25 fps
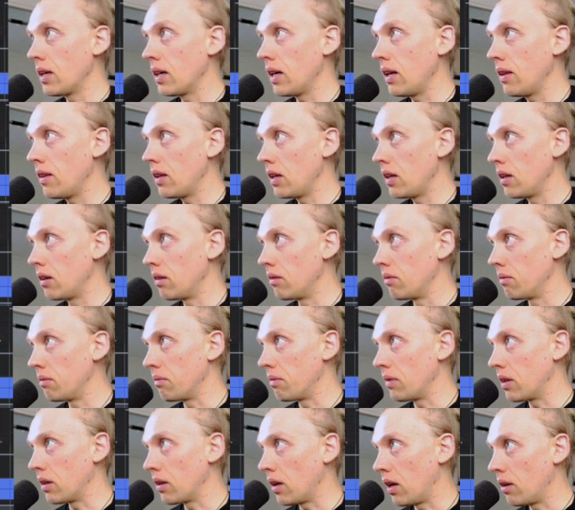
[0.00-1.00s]
And then
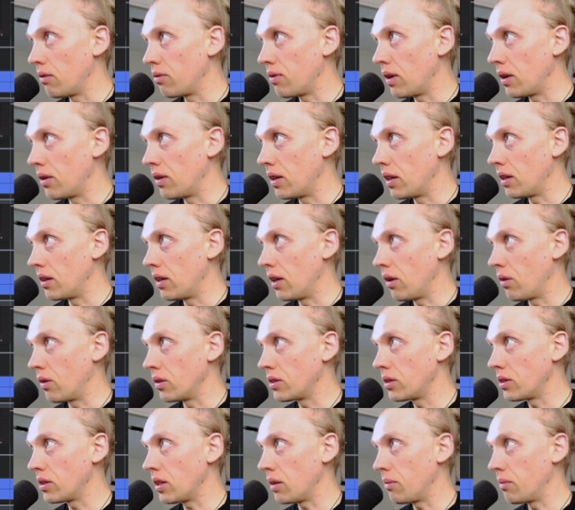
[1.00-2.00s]
I found that there
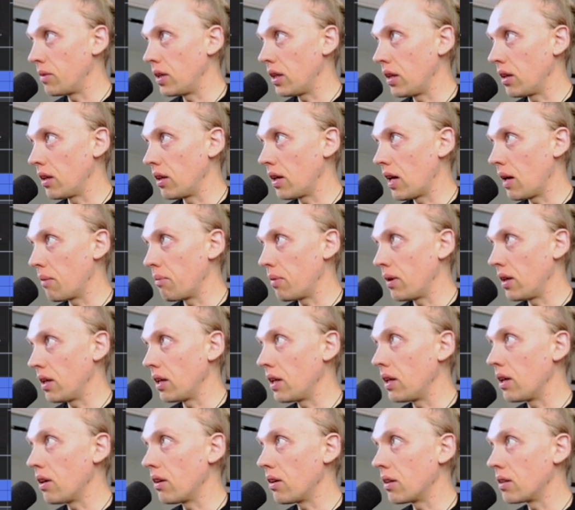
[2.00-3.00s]
was something
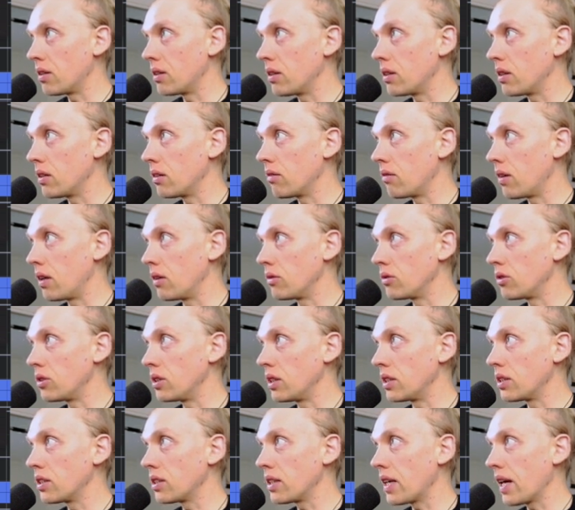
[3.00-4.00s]
happening here at around
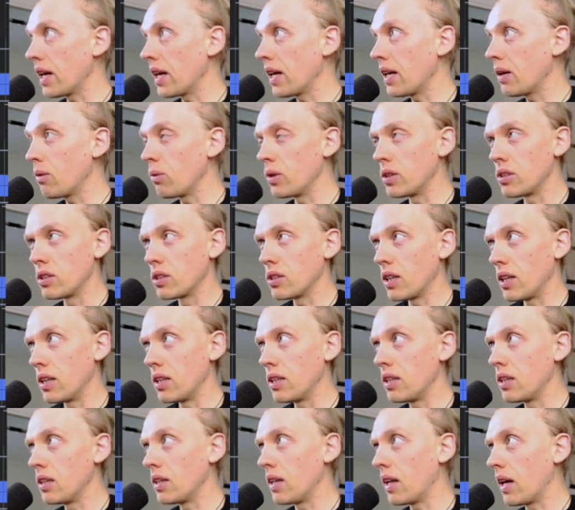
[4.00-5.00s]
6K, which I
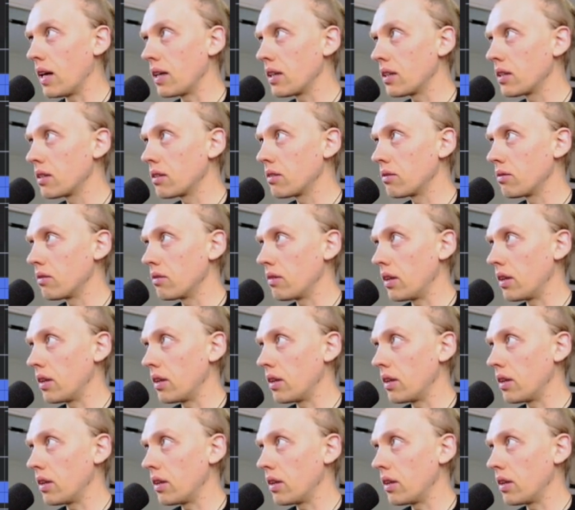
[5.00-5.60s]
didn't like.